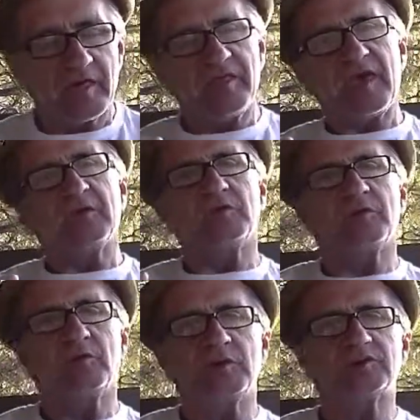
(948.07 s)
that with
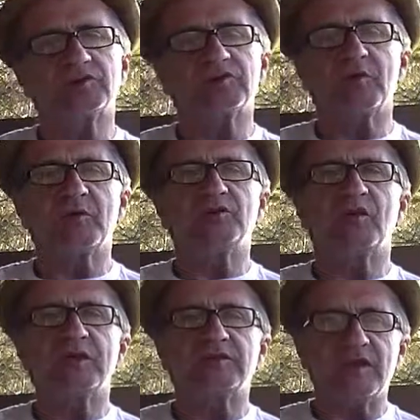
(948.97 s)
which someone
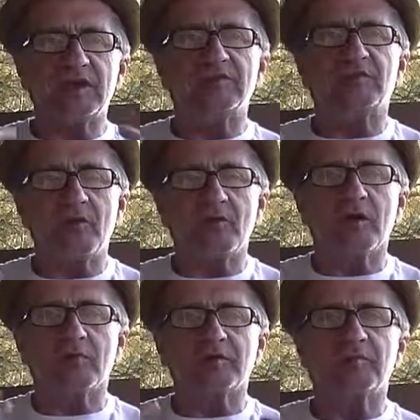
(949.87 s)
tried to invoke a
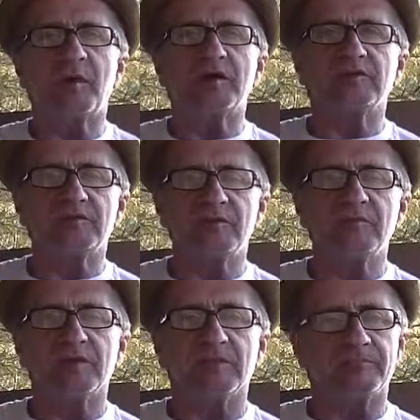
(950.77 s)
response from me.